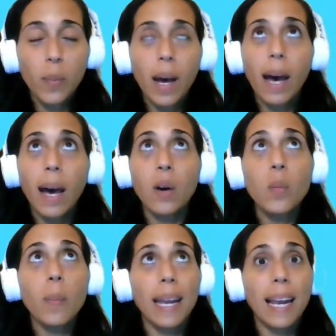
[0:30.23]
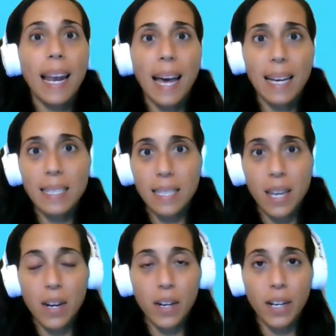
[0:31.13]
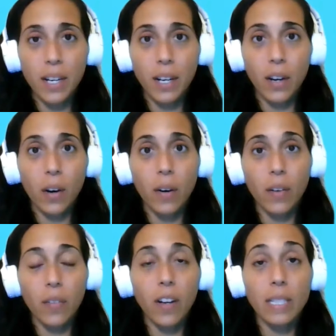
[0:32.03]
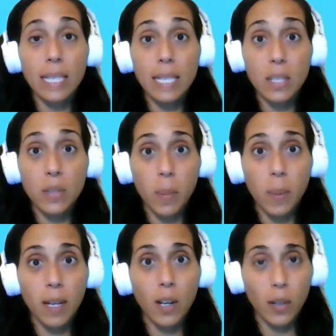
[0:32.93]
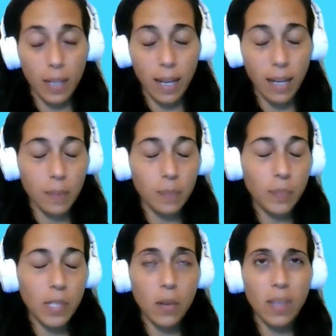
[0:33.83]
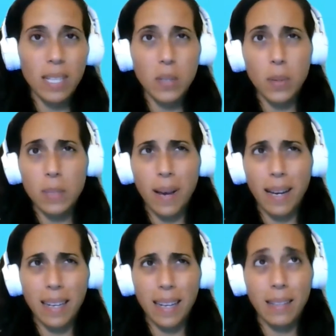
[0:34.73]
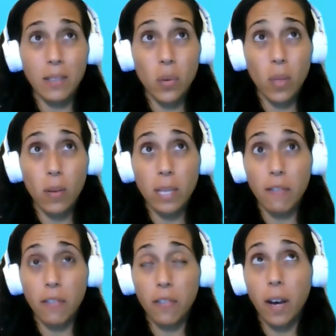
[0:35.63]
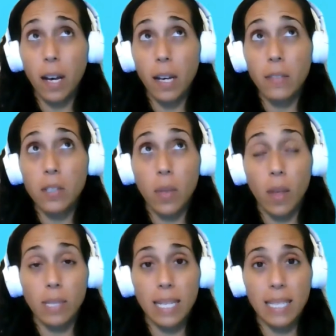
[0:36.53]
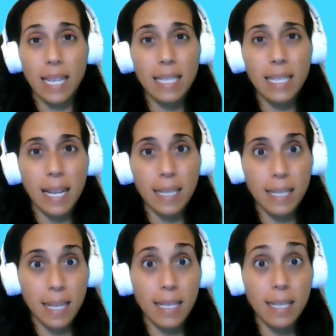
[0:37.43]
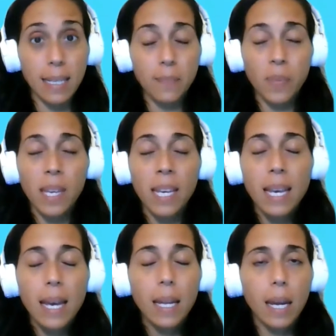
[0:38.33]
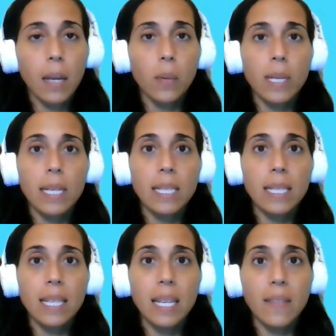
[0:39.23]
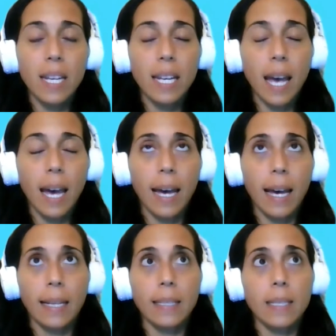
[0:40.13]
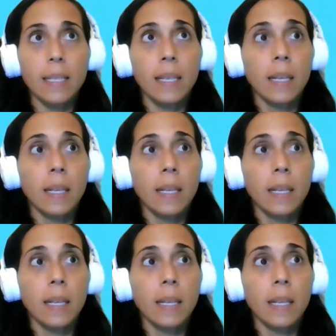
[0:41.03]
how my last year of artistic swimming looked like. So this was back in 2005, 2006, that season. And I was living at